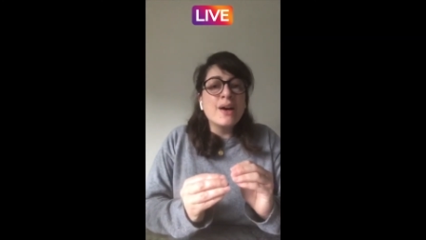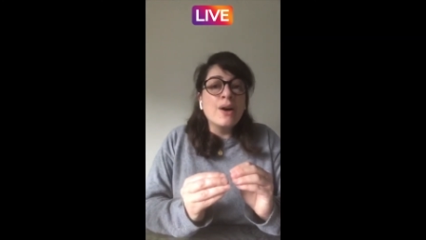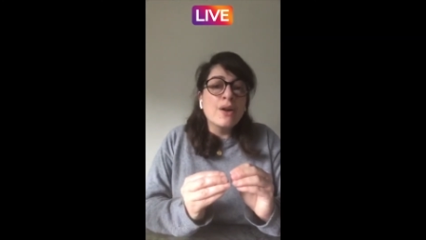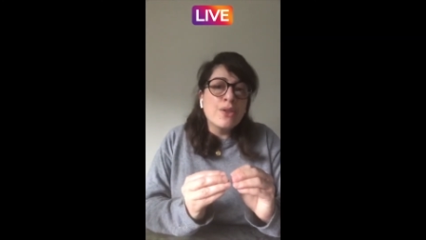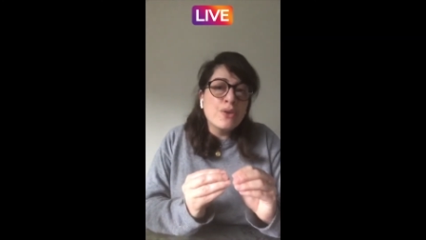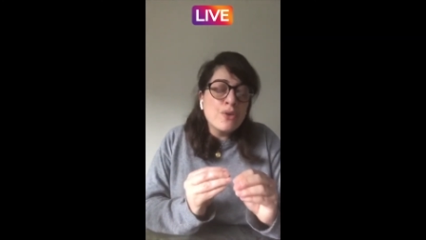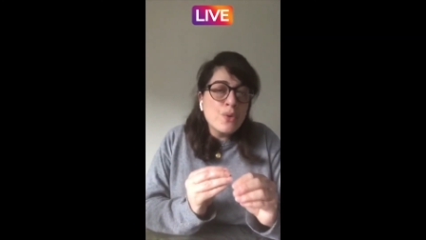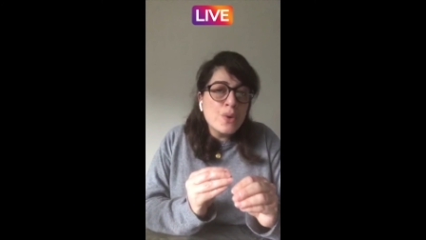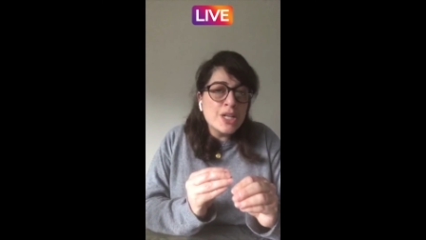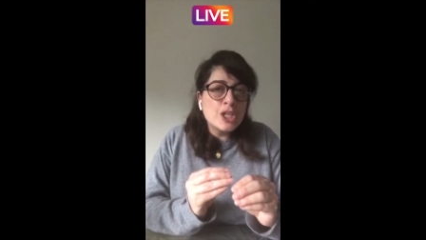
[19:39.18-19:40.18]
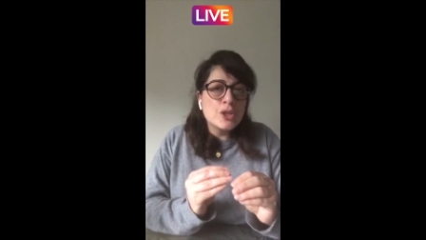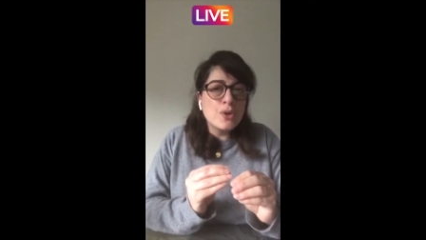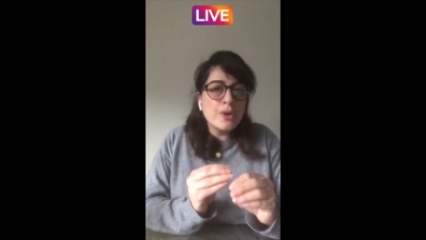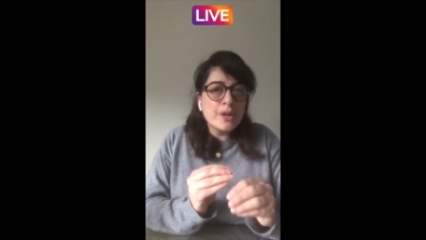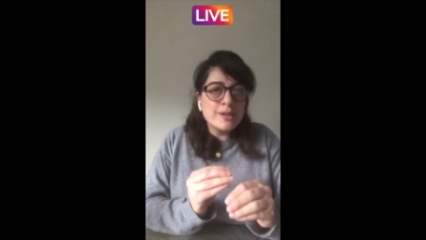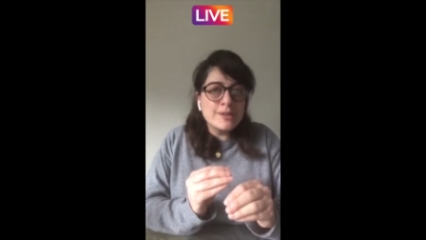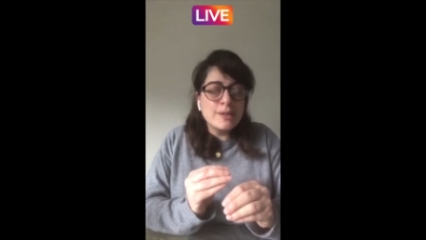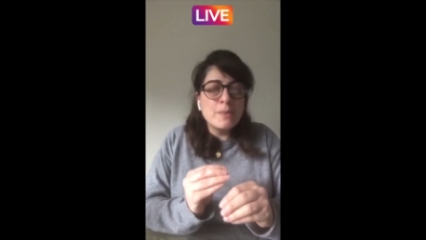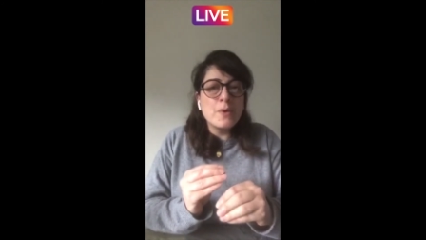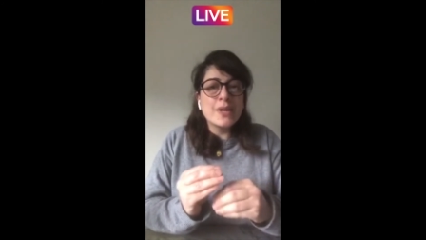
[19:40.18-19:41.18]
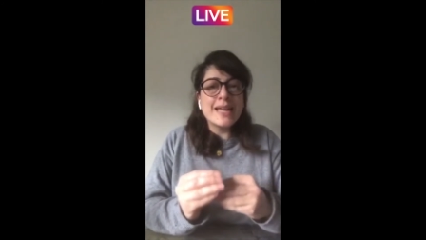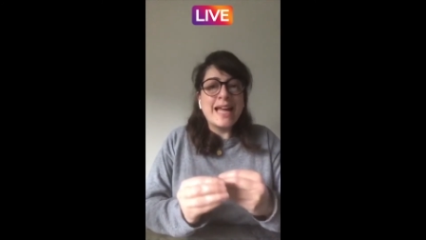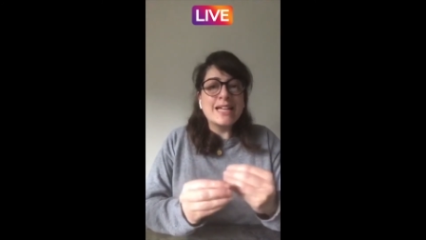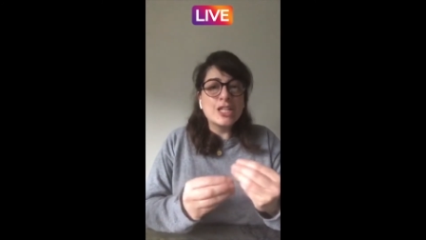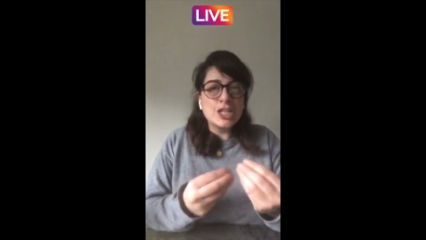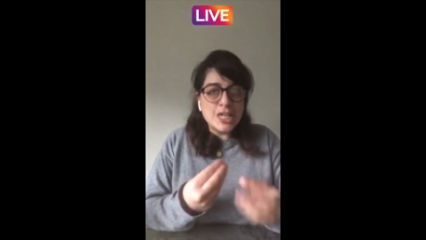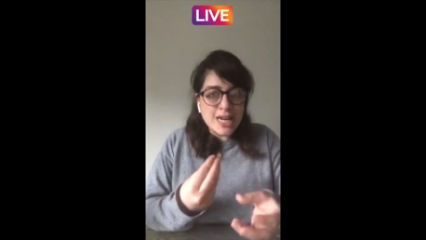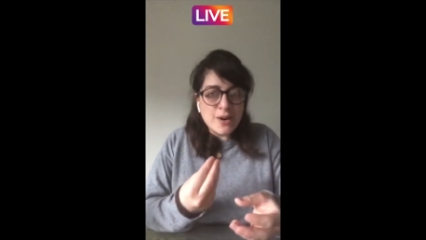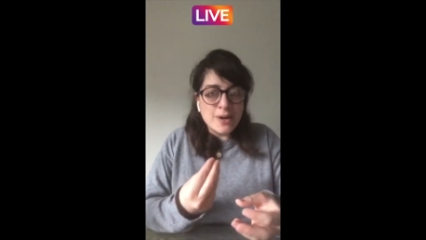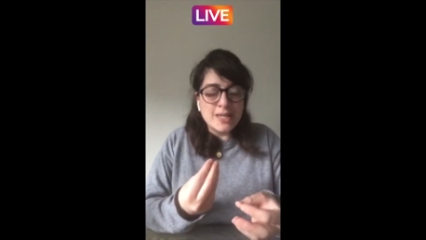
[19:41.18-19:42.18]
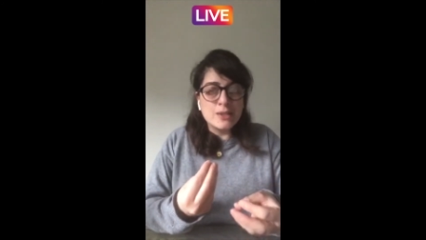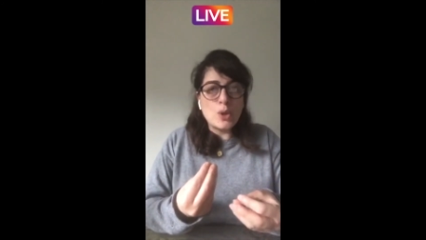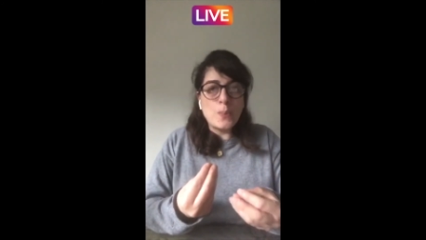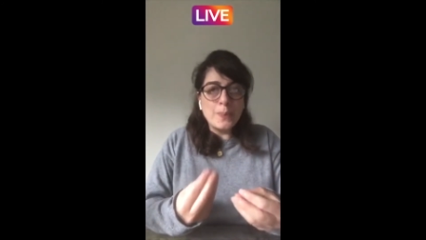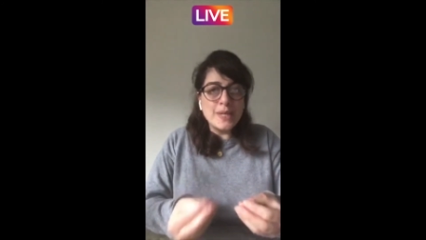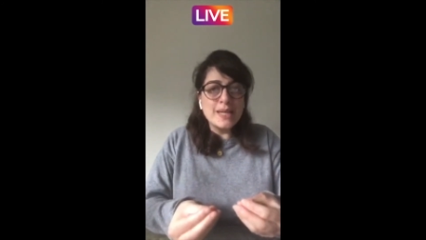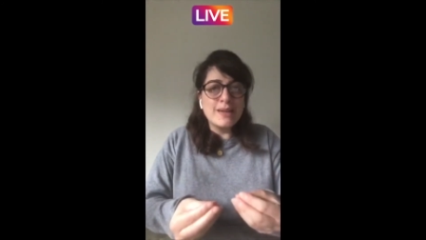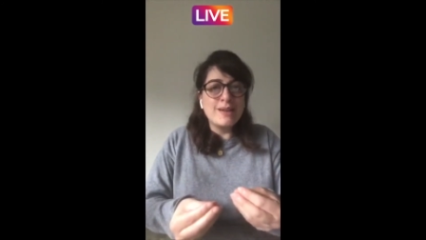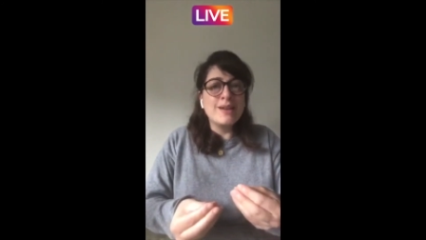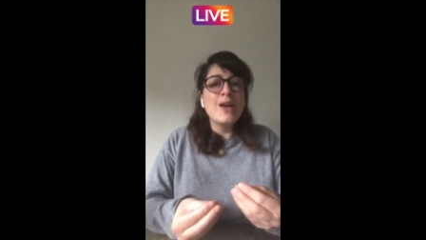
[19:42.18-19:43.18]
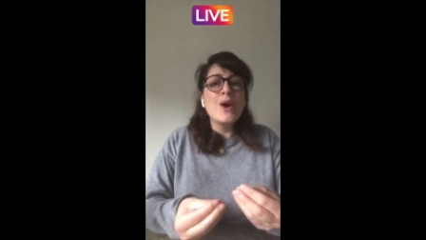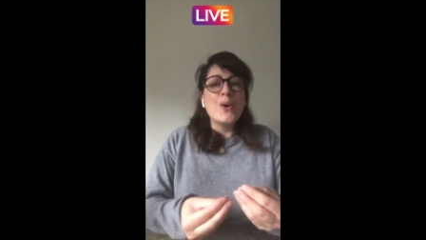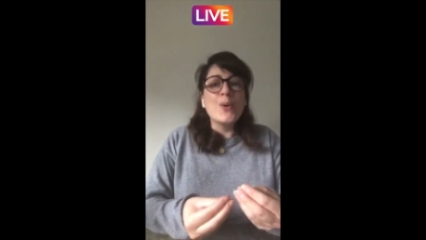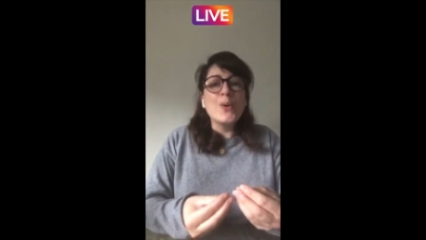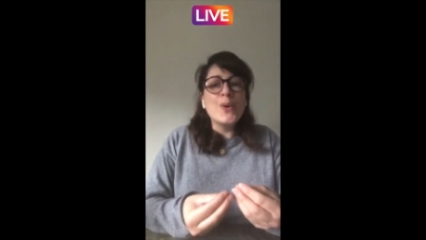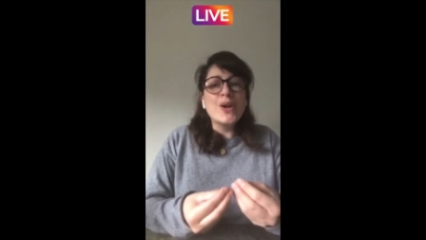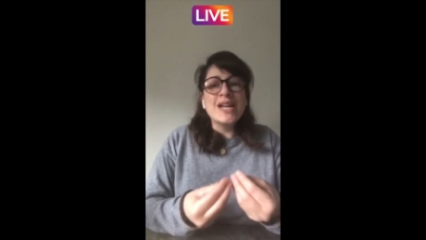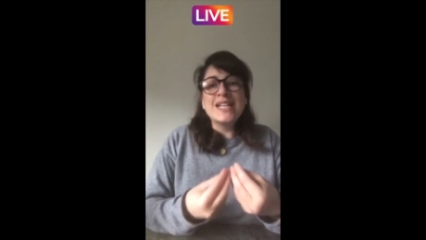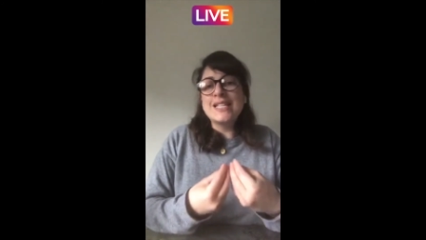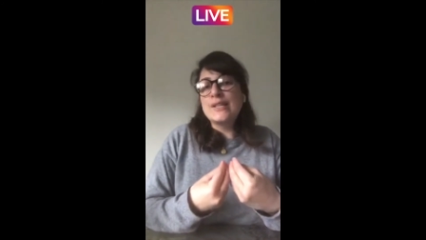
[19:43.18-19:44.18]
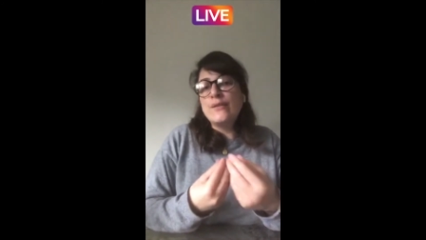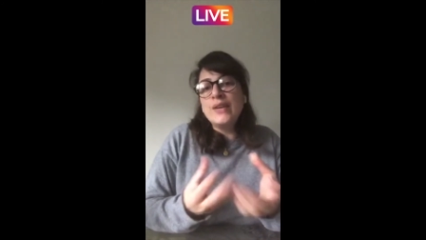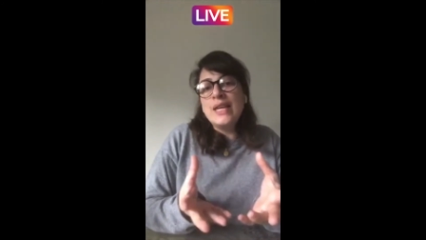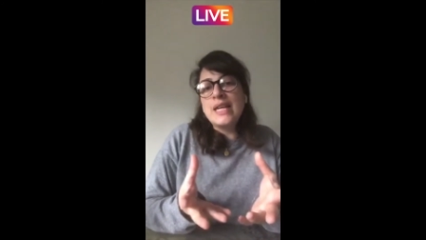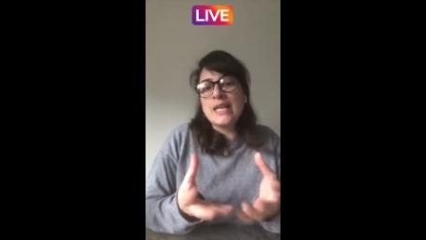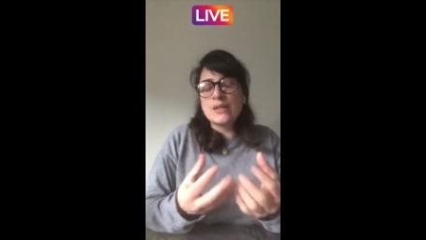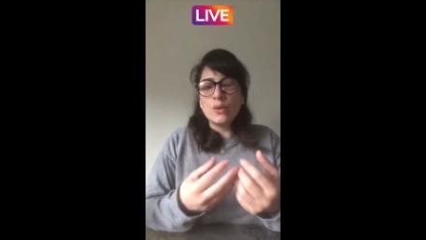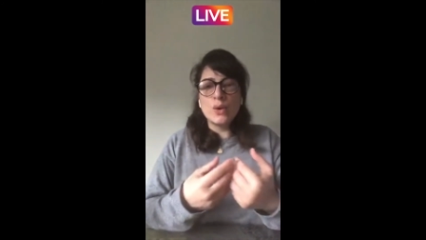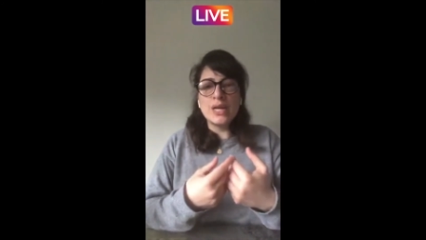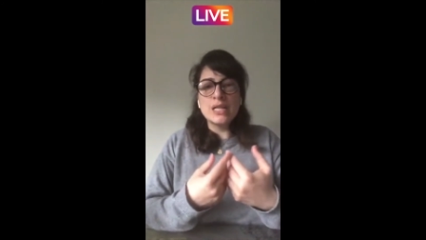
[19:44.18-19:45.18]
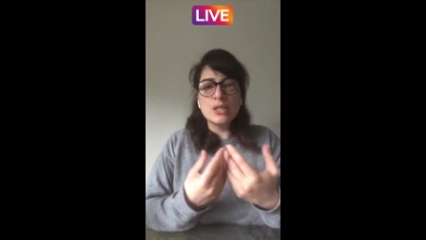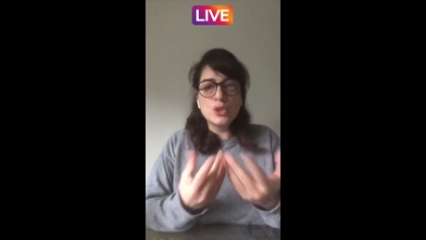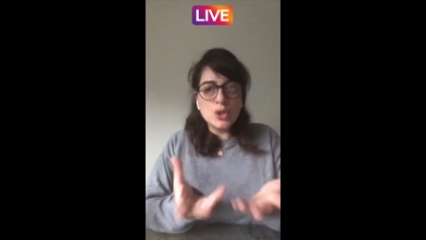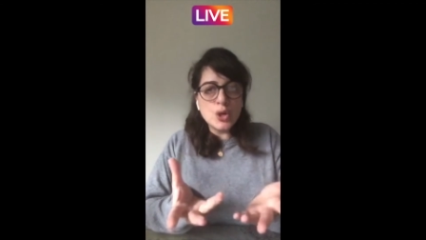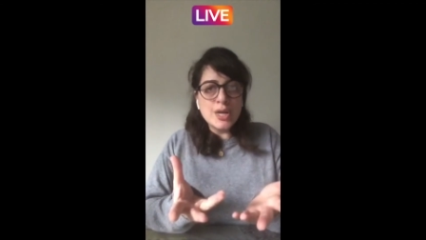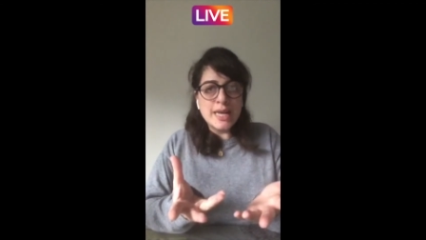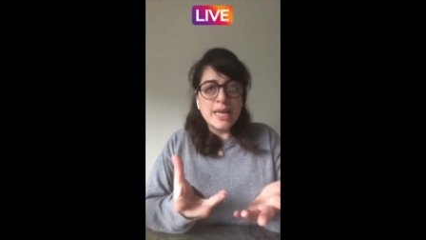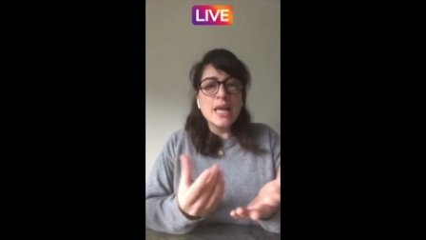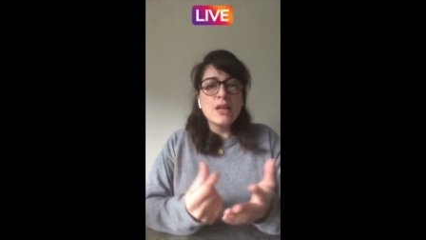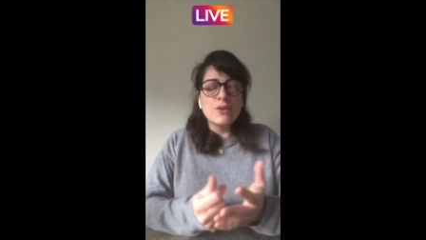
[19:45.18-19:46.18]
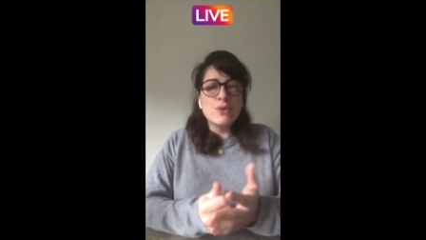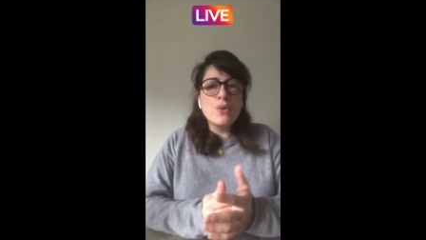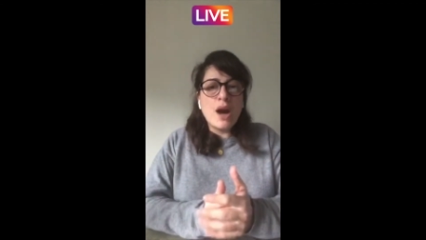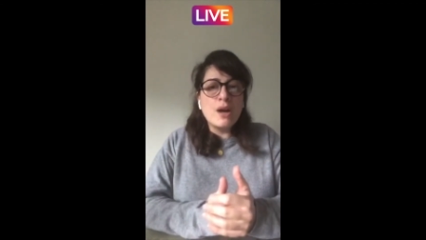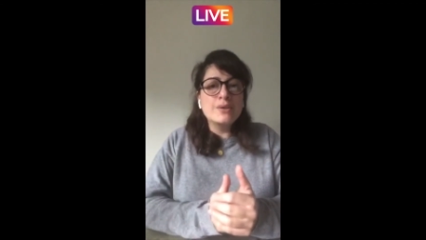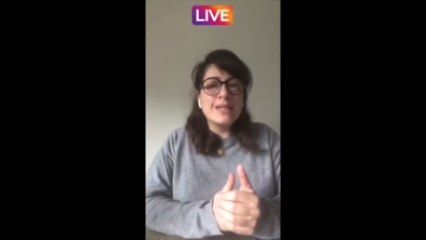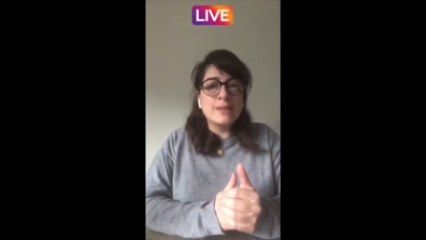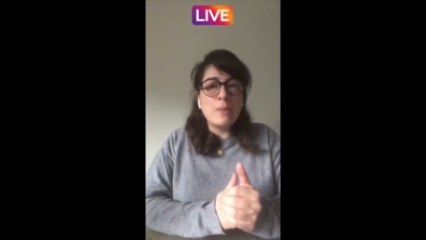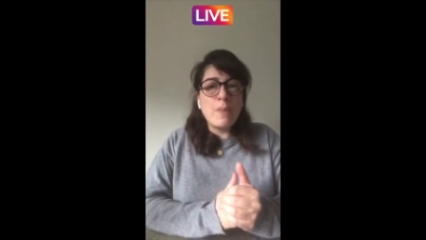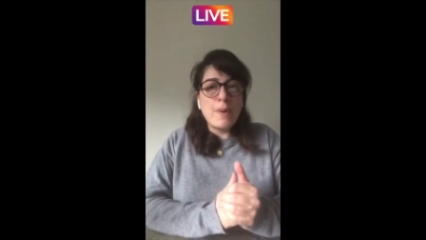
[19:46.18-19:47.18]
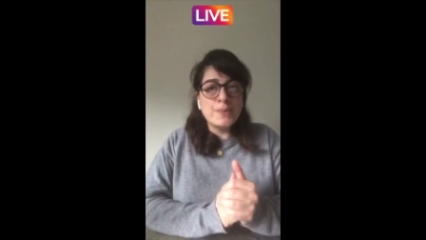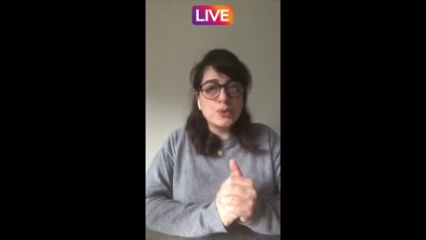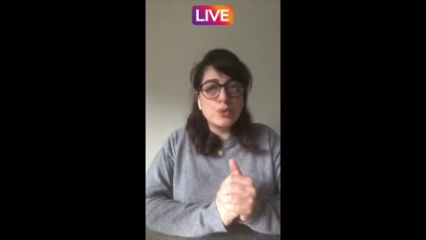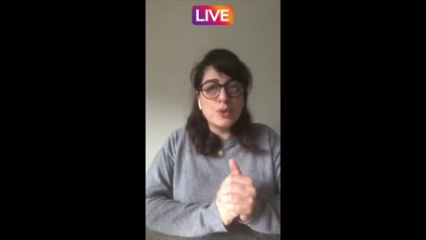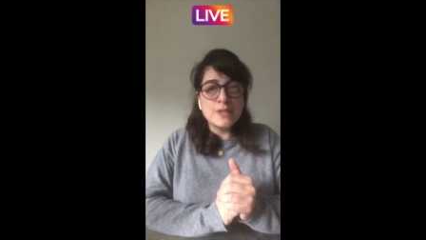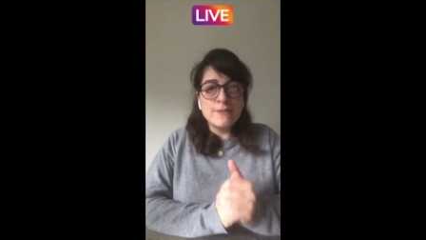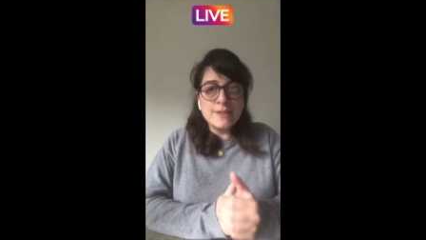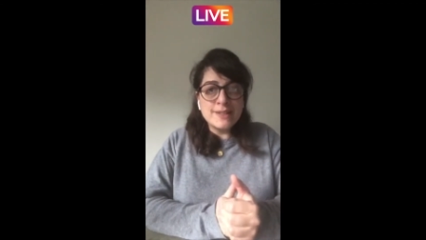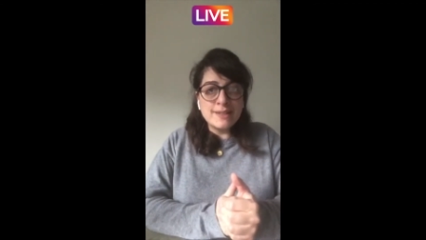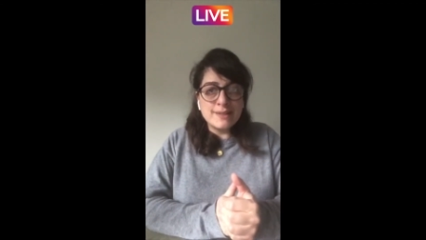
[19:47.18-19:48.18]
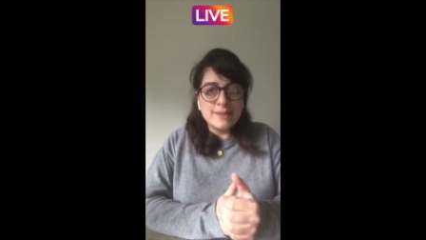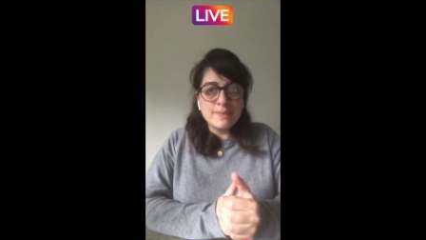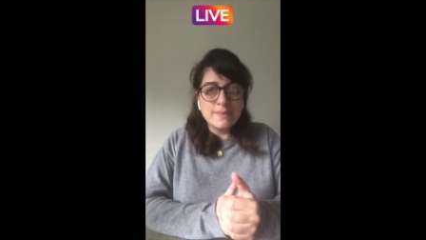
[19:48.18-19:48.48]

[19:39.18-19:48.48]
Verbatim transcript: through which your customer can share his opinion or his feelings or his journey throughout his pop up store's visit.